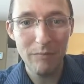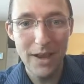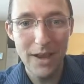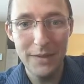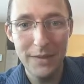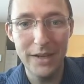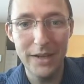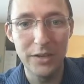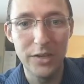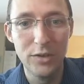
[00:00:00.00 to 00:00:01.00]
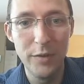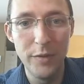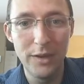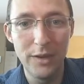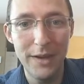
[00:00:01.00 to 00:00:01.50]
Anything that is consuming
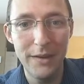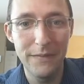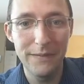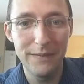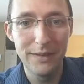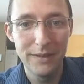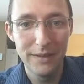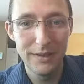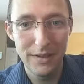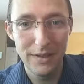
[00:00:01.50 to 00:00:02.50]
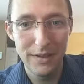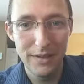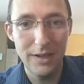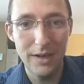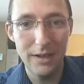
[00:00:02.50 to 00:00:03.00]
your life
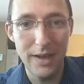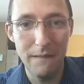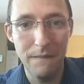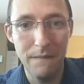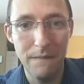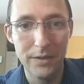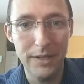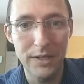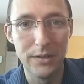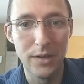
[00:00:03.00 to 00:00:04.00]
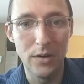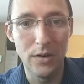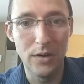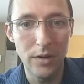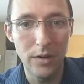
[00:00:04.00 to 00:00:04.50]
and that feels as
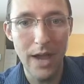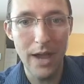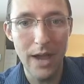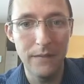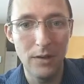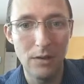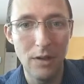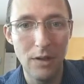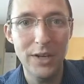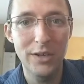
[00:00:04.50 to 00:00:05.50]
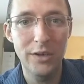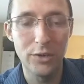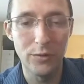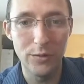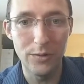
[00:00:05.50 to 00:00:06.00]
though you have lost
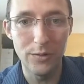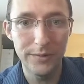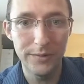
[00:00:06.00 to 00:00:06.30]
control.